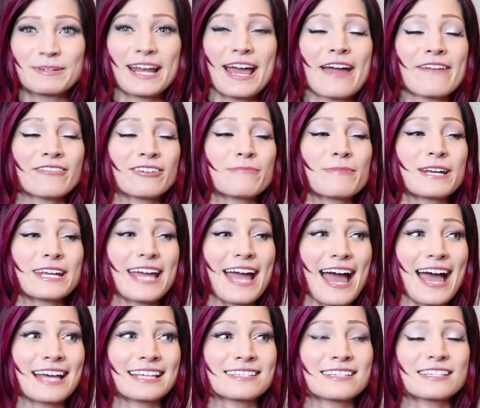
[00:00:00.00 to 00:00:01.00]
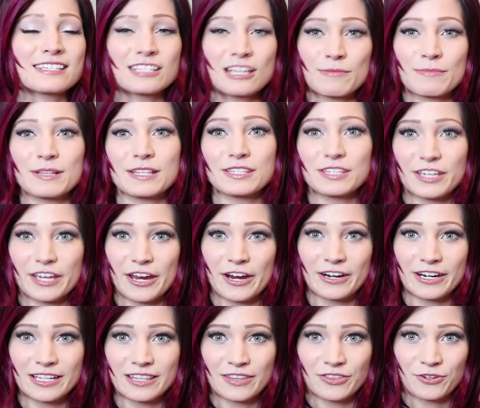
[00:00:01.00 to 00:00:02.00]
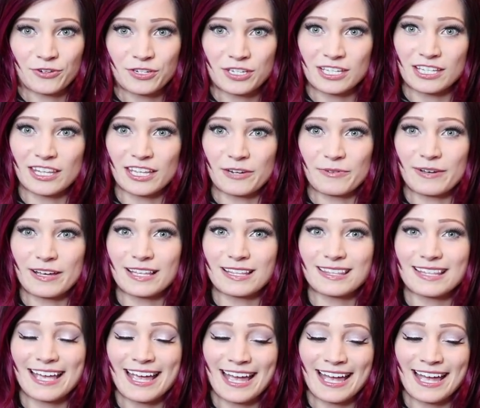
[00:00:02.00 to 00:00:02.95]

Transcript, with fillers: but everybody has some insecurity that they're dealing with.